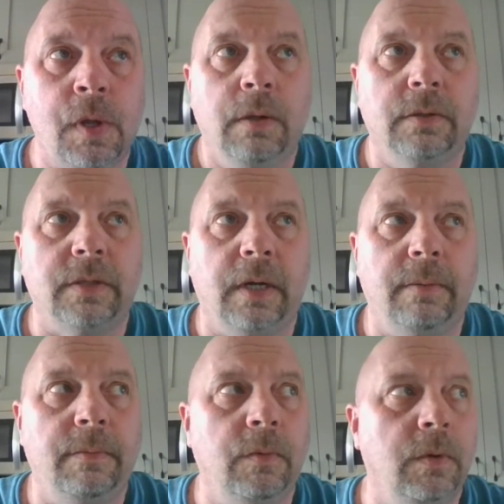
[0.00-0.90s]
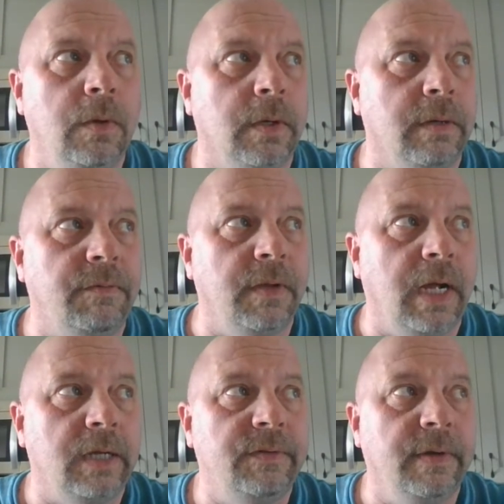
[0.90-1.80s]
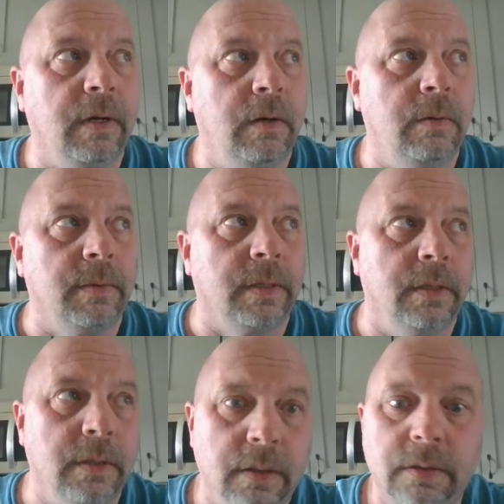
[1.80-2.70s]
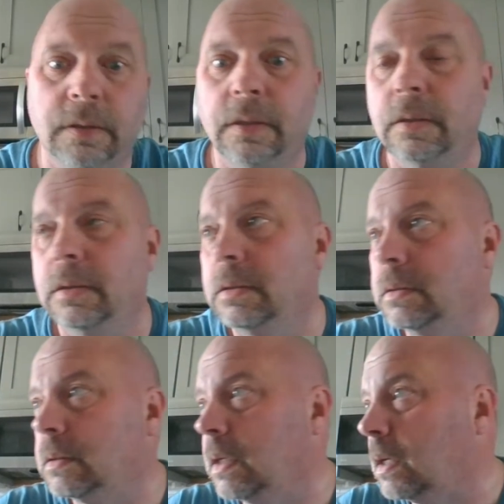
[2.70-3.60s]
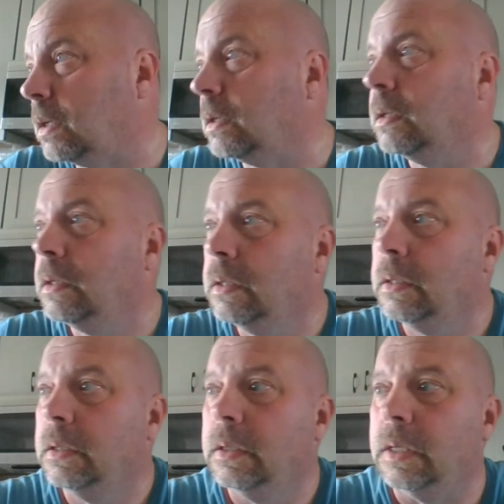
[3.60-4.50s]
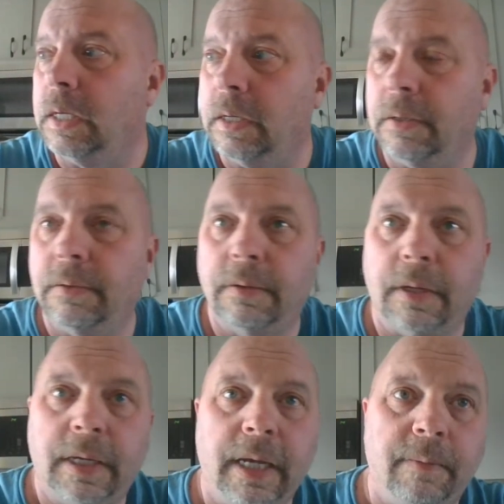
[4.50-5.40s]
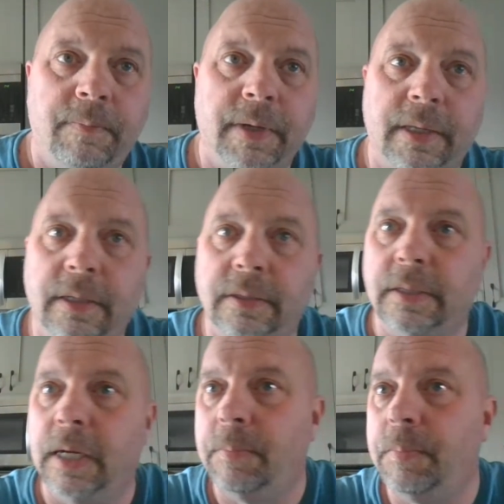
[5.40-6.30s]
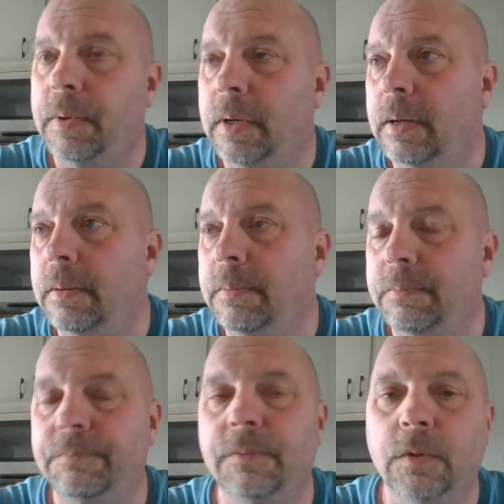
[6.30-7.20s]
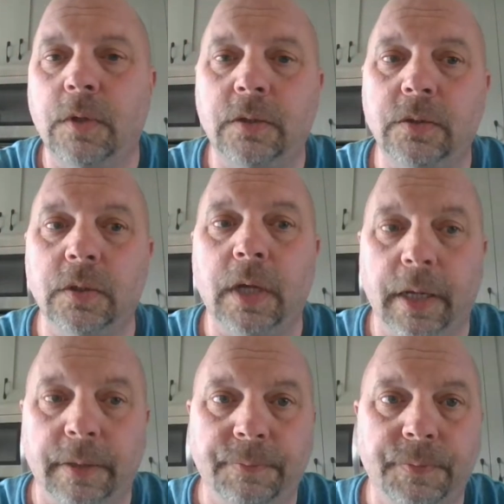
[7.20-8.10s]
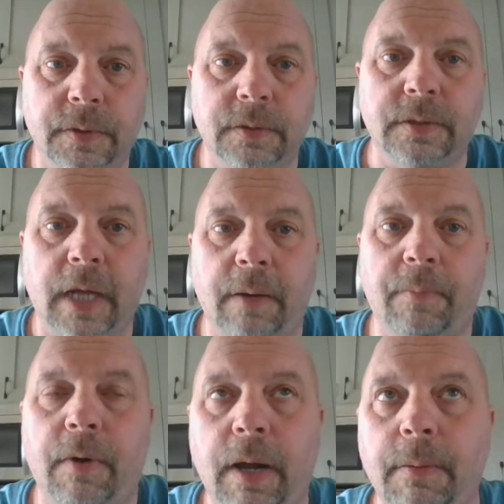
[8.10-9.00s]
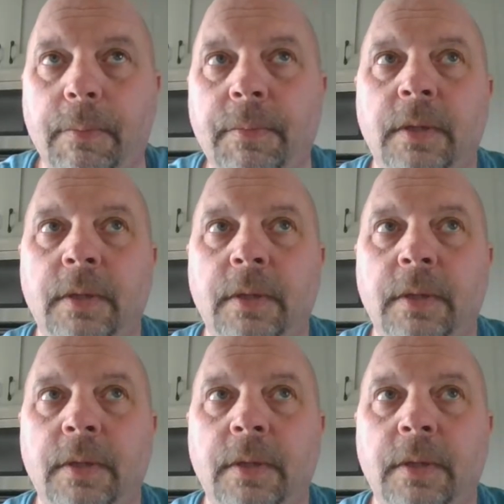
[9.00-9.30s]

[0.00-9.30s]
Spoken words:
some will look at philosophy and go, "Oh my goodness, this is kind of I can't pick this up." Yes, you can. It's not a problem.